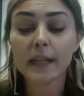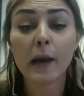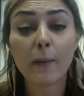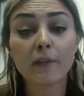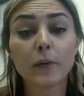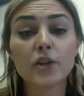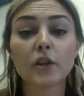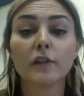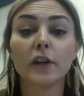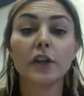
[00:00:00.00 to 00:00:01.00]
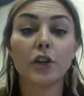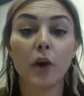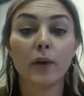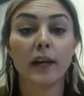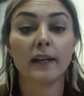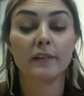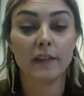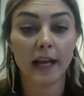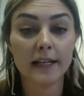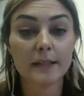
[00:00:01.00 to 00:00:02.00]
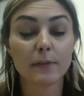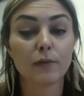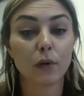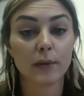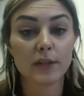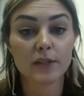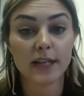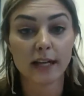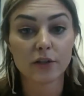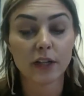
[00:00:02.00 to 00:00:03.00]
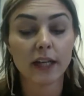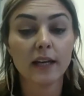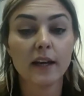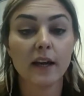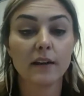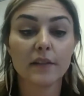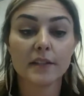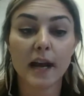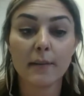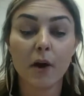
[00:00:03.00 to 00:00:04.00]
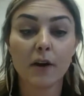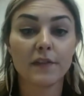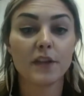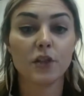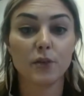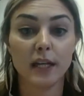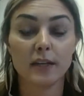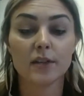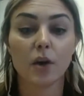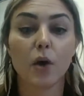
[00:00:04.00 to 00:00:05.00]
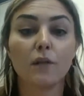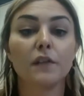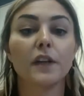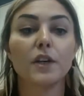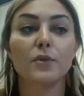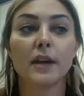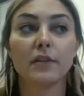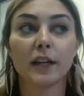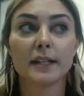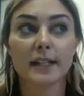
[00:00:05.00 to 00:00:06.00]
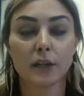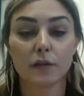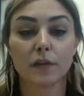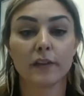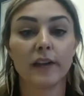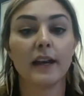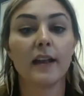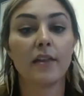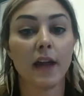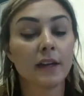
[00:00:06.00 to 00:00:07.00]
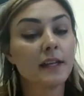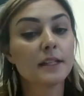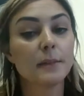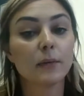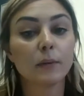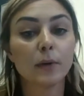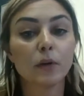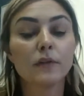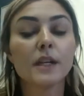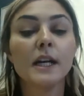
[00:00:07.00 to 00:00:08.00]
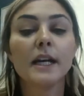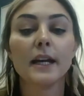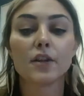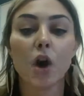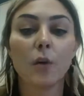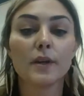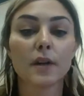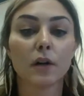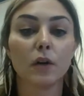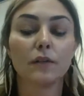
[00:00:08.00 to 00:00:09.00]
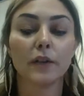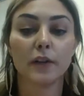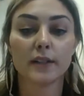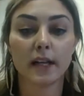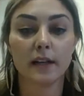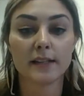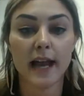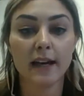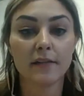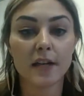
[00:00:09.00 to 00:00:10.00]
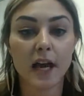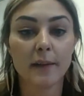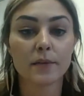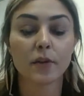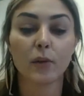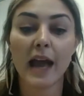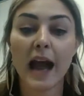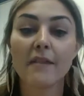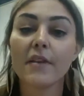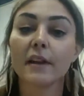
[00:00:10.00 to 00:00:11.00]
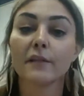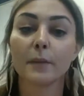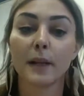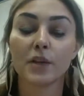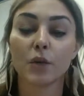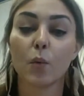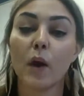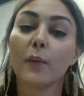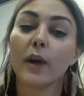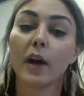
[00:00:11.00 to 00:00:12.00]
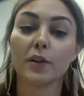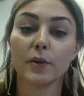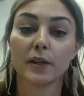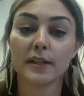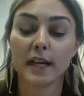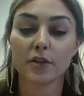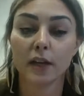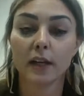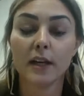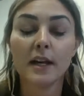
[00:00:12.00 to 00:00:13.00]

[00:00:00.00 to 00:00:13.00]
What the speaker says: However, we should have already known in advance before we do scheduling the time off that you need. So hopefully you never get scheduled for an event and then need to be removed. It's always our goal for you to tell us ahead of time so that we have that information when we are doing scheduling.